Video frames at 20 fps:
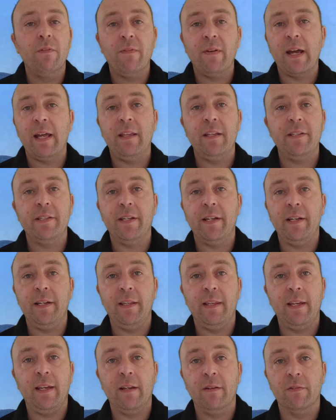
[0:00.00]
failures than
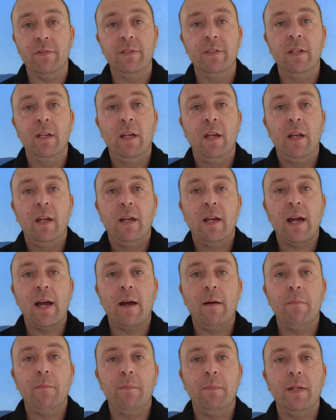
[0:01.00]
anything else,
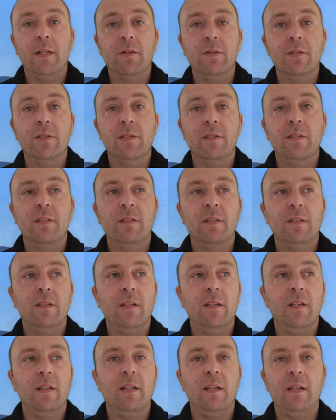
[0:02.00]
because
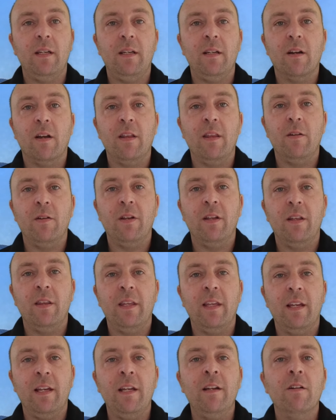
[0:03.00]

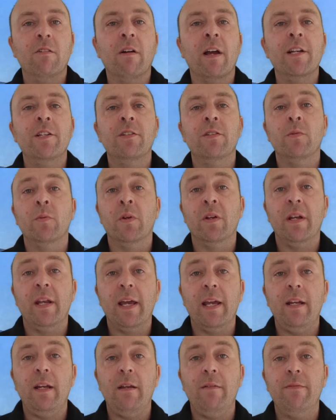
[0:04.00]
the integrations weren't
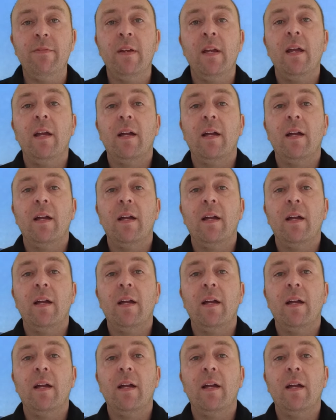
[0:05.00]
native.